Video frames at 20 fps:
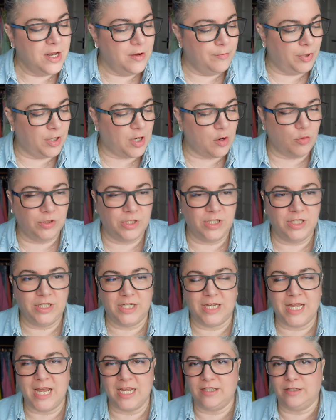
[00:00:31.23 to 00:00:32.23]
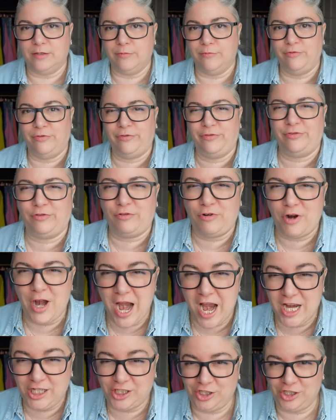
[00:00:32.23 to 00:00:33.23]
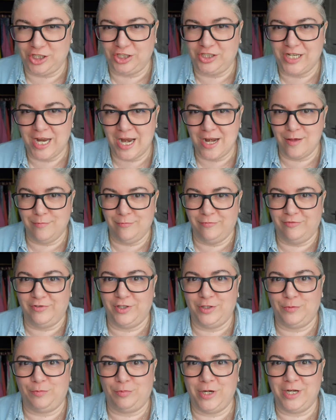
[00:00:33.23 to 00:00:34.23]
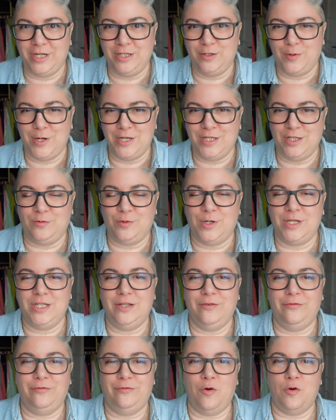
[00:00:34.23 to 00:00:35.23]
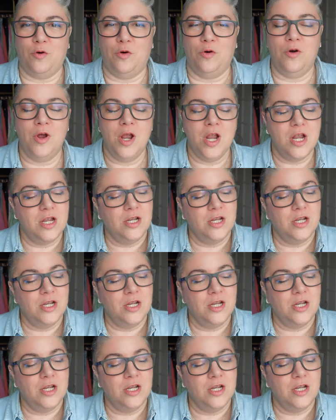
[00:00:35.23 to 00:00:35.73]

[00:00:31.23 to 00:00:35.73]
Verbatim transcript: but I wanted to get some fresh denim for spring twenty twenty-four,